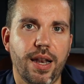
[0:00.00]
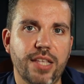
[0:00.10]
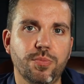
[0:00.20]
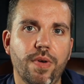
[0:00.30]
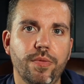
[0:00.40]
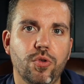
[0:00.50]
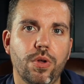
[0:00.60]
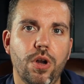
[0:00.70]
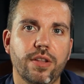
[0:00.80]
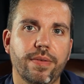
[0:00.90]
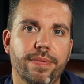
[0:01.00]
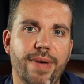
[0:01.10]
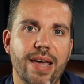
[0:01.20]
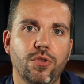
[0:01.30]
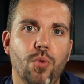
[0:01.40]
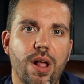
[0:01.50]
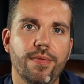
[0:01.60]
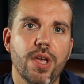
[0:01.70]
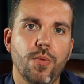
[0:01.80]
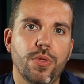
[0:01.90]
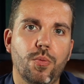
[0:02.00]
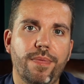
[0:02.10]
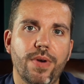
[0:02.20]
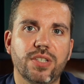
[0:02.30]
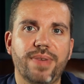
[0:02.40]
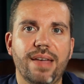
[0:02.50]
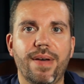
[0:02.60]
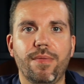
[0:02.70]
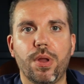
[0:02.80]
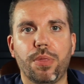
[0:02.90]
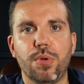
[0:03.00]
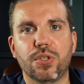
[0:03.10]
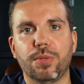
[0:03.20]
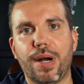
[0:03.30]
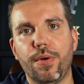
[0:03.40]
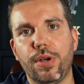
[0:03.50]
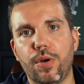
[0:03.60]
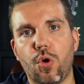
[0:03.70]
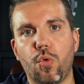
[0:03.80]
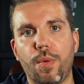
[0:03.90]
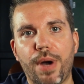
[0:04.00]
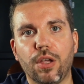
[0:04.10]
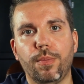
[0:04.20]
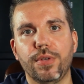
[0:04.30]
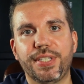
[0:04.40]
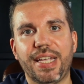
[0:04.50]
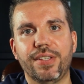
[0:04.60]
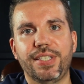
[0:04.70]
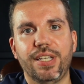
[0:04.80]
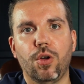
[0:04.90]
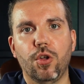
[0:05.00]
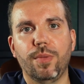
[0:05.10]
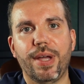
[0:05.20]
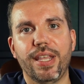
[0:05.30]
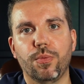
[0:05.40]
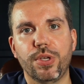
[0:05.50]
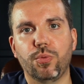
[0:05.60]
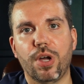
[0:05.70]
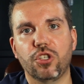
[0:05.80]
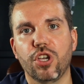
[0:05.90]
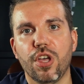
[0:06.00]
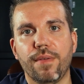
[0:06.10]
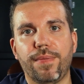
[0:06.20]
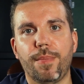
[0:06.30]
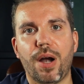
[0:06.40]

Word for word: Let's move on to the lot 512 with the reference 5513 Submariner, a remarkable stainless steel automatic wristwatch from